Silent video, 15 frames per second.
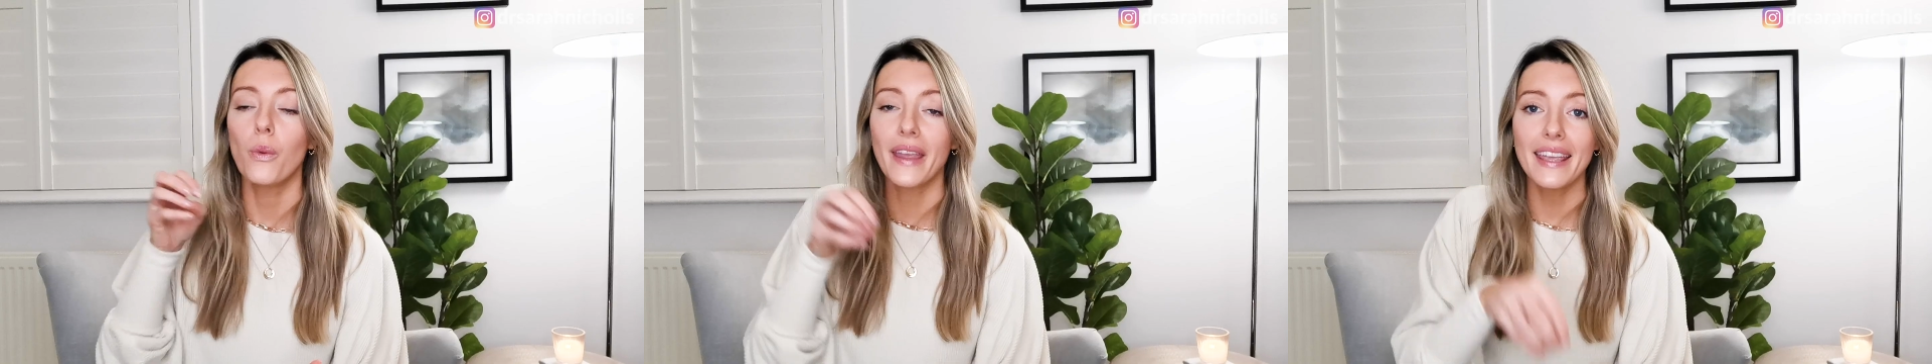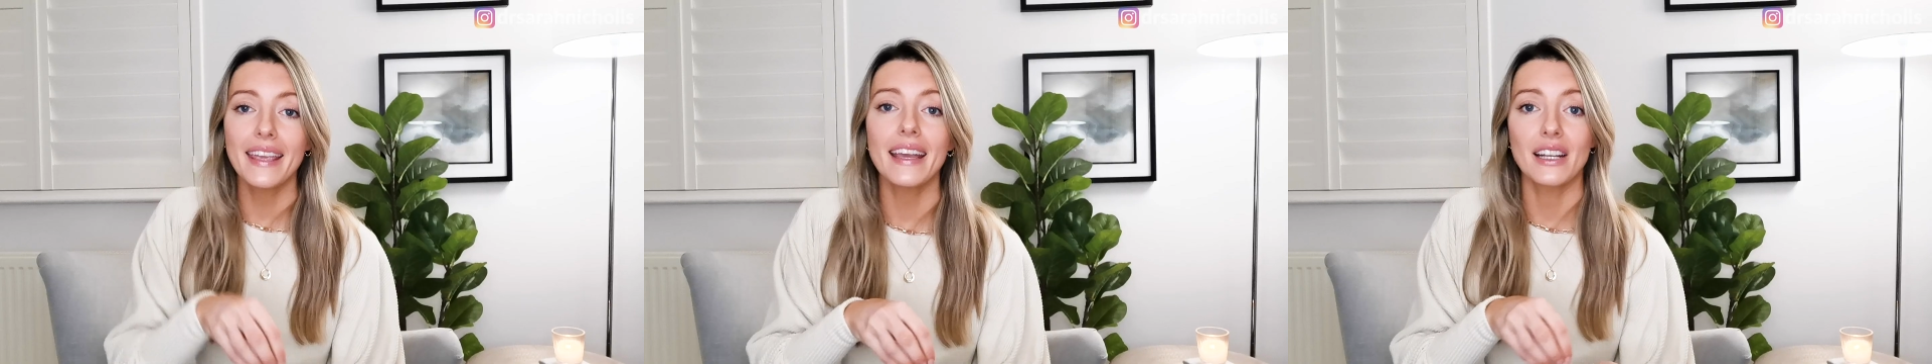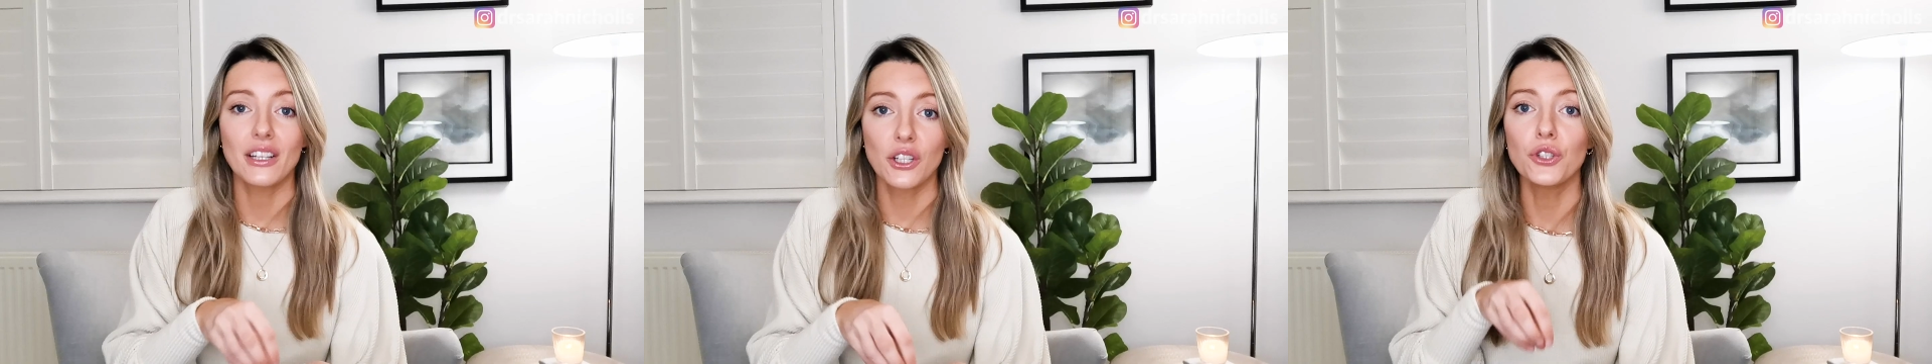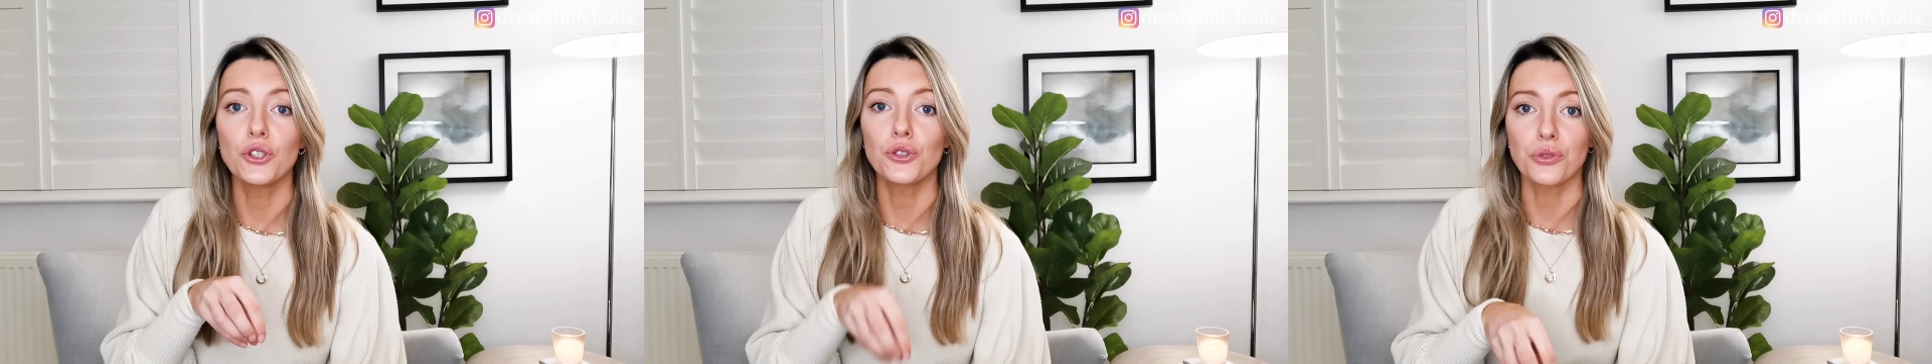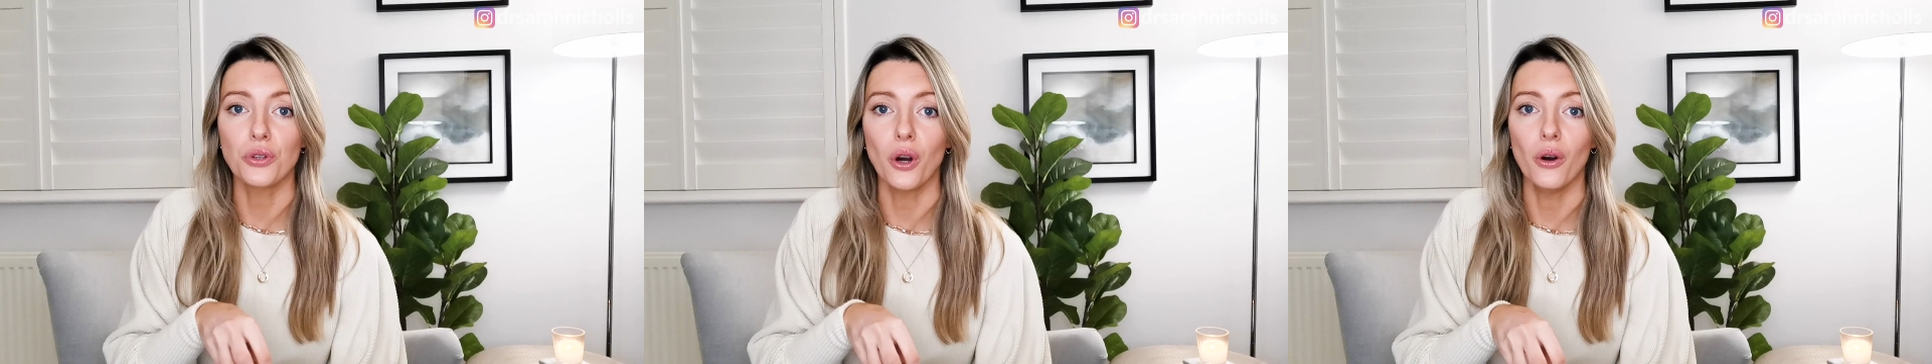we can
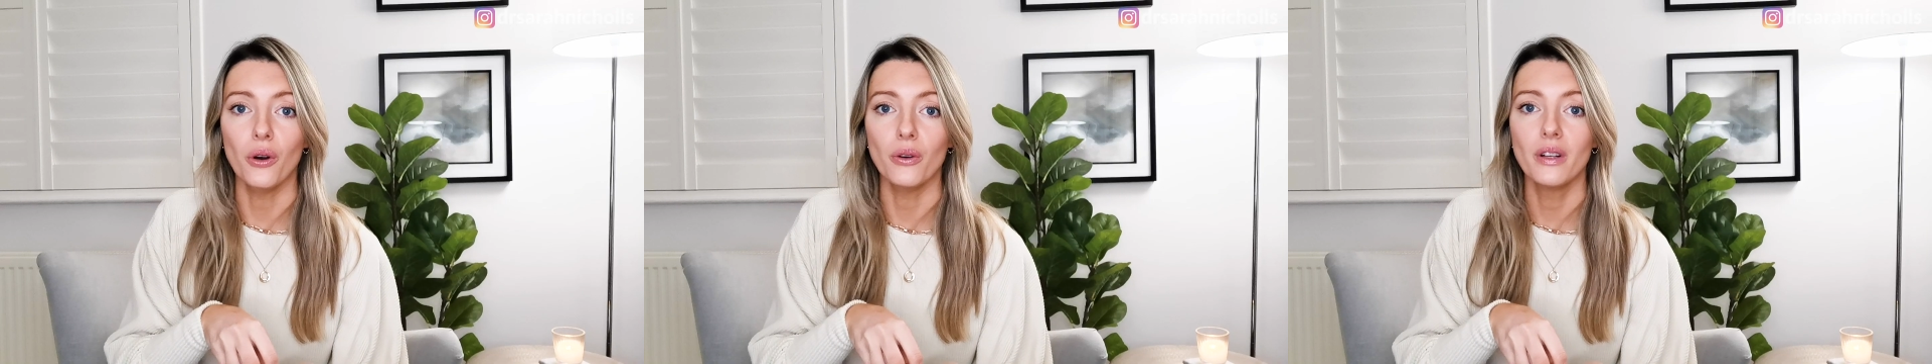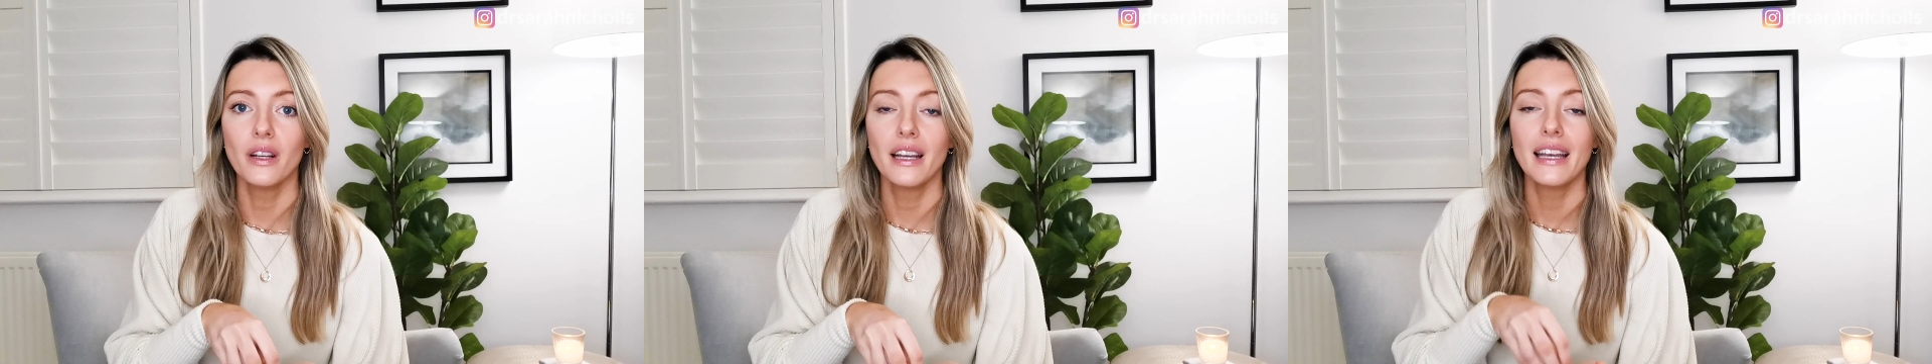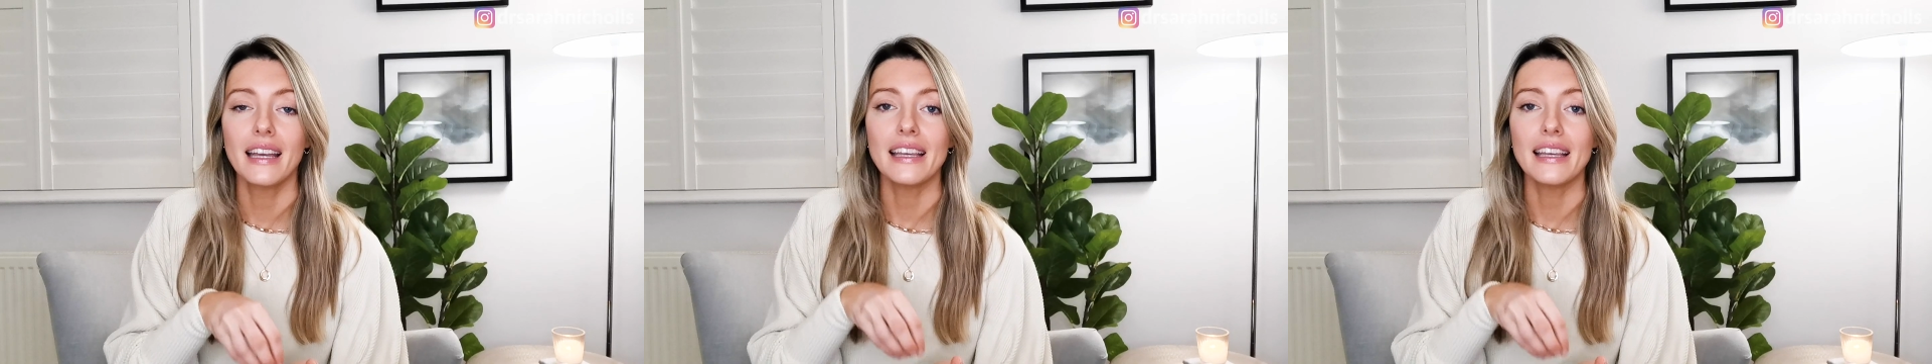control